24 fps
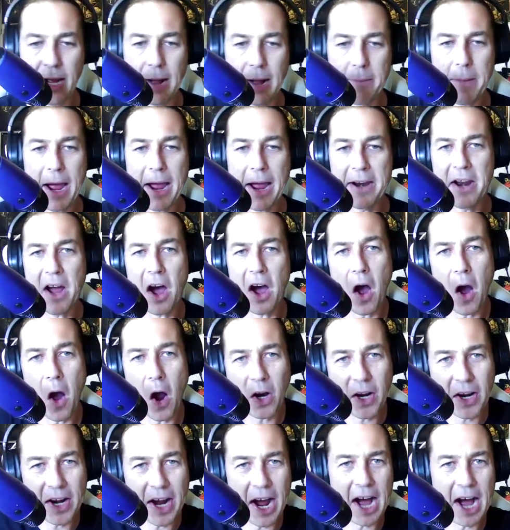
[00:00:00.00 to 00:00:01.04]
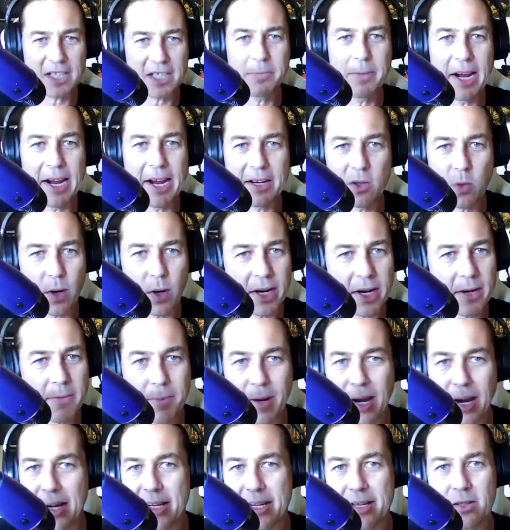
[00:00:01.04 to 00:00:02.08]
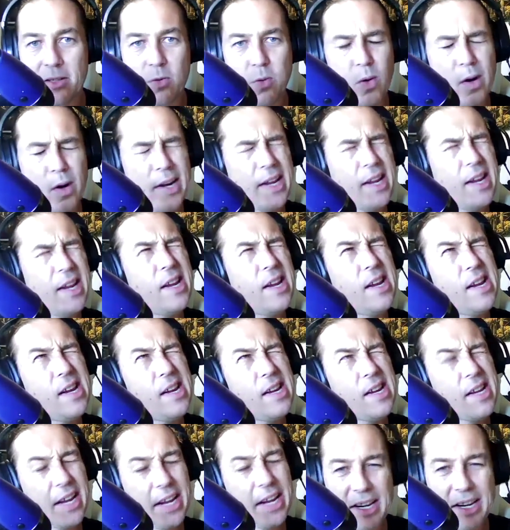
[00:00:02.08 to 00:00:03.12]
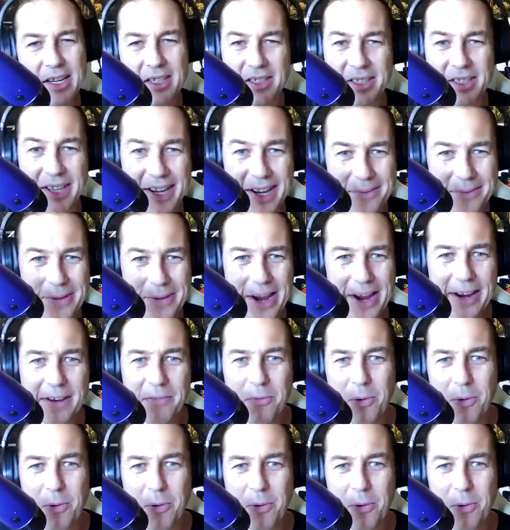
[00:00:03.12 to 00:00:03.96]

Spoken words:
And I've got to ask, man, 20 years now, man.